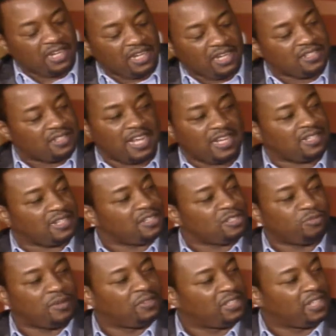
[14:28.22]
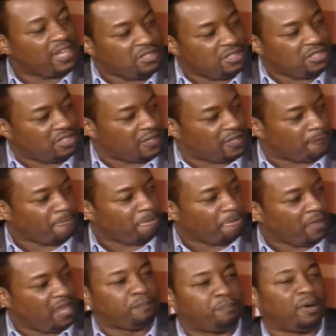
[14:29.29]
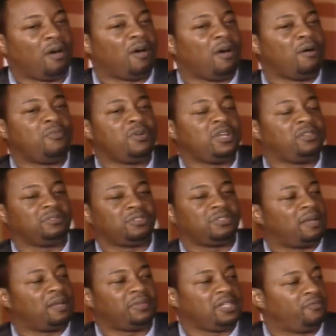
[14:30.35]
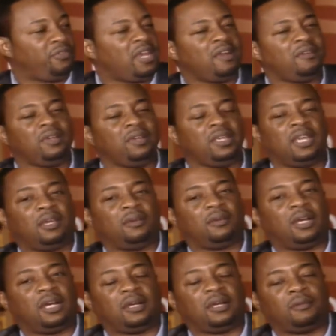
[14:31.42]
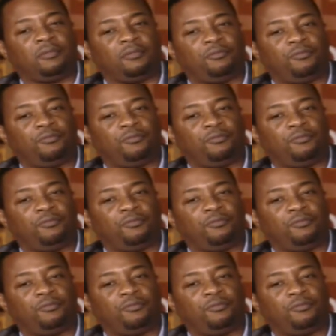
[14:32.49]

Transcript: readiness lesson is mm-hmm. revelation. And Paul went through something very, uh,